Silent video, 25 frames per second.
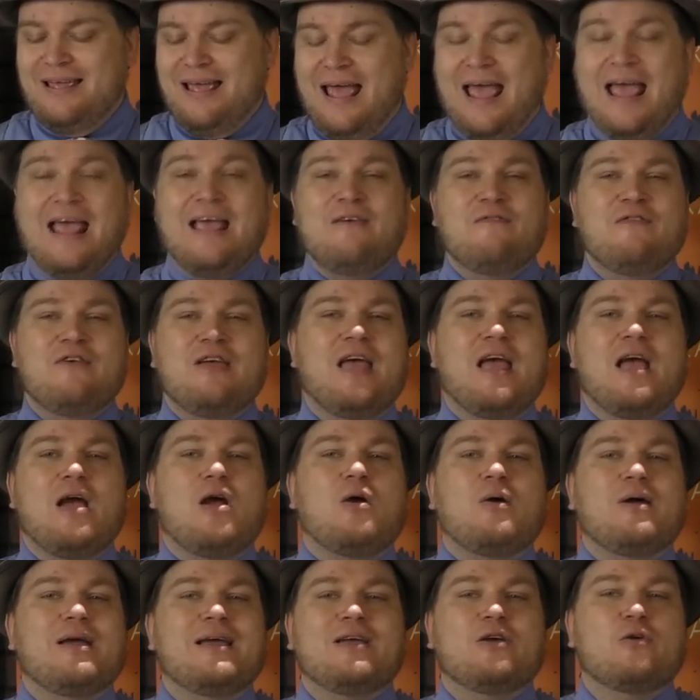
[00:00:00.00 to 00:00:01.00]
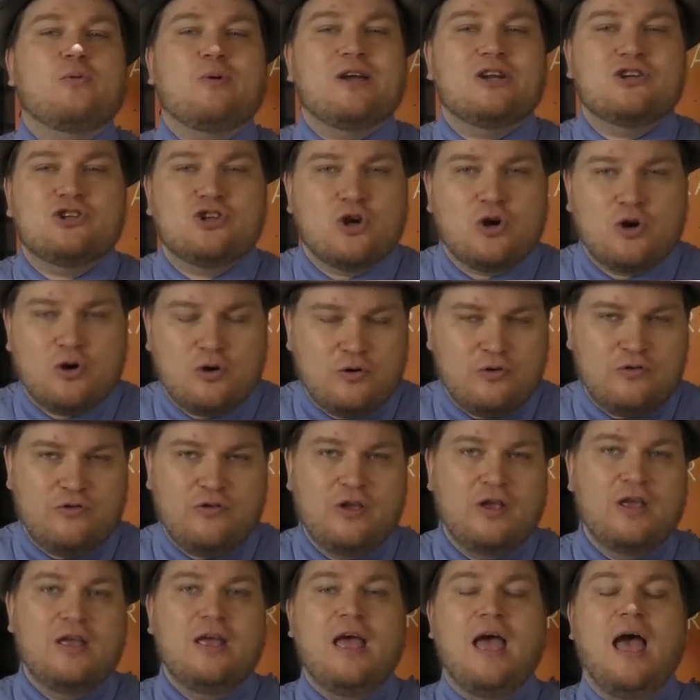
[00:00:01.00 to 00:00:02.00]
aviary creatures,
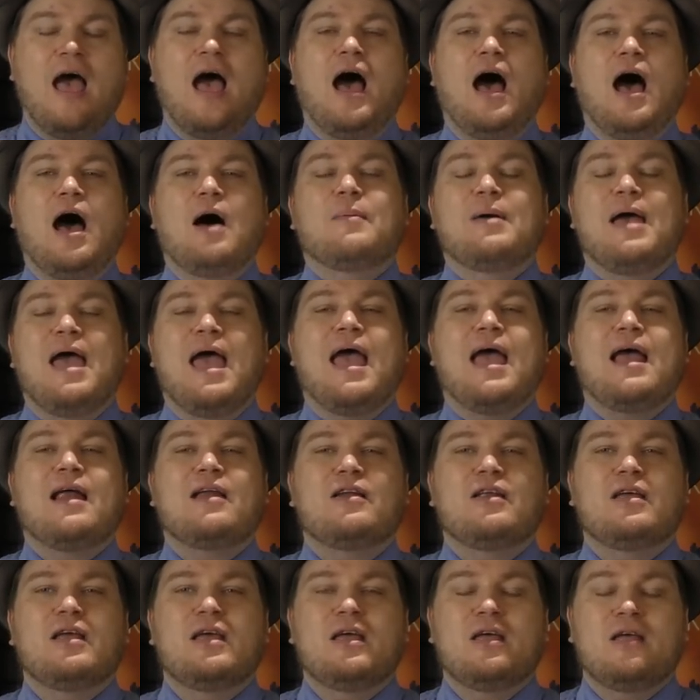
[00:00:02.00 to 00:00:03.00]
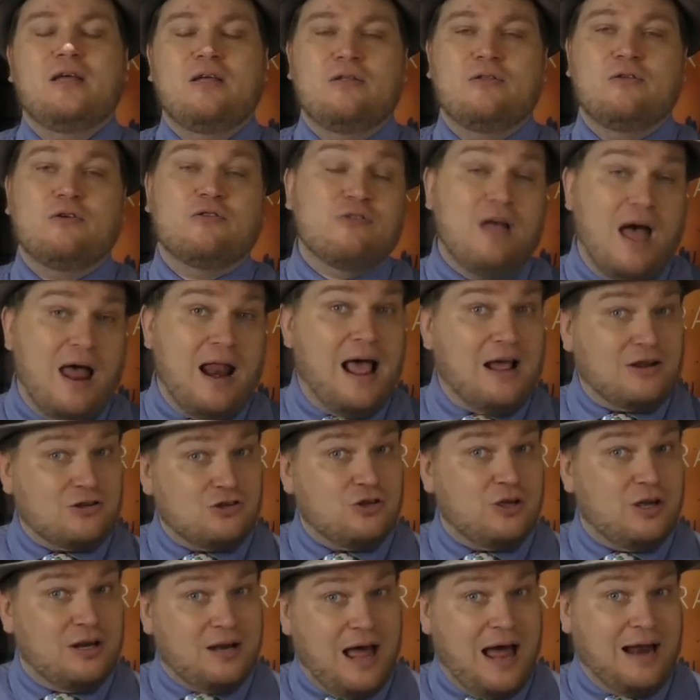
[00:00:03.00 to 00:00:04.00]
um, and there's not
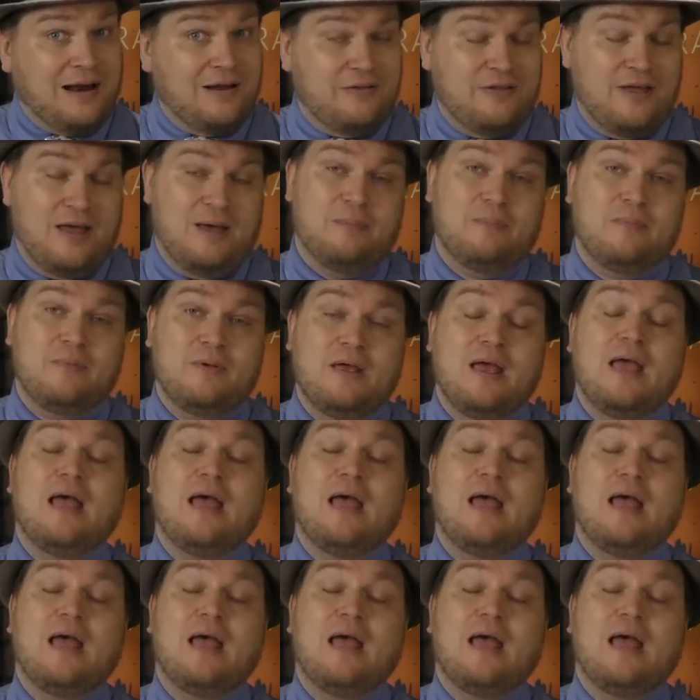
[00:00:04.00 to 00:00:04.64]
actually a lot of them.